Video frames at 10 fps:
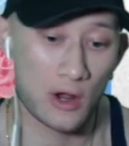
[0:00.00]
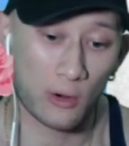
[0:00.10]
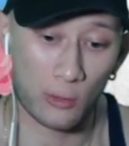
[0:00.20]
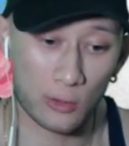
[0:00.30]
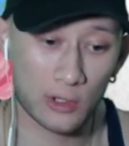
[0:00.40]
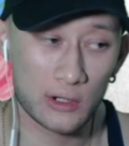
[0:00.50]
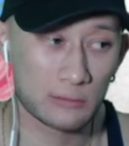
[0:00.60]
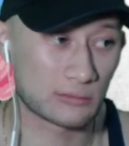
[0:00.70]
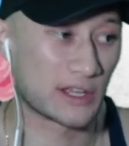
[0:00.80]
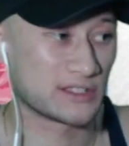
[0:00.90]
Or
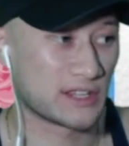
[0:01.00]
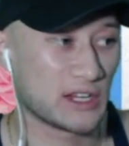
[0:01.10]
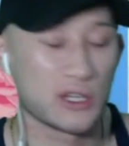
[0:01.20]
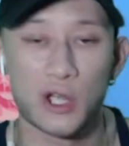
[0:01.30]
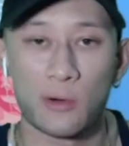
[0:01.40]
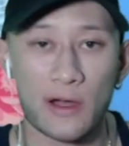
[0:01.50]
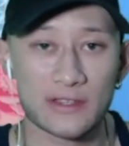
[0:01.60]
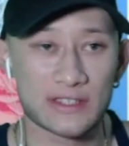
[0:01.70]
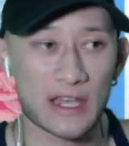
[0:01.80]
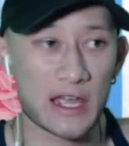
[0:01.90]
let's say you go
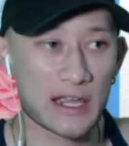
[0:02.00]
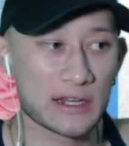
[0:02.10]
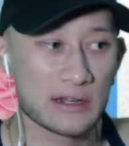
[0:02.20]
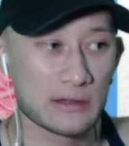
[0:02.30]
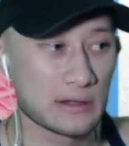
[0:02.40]
outside,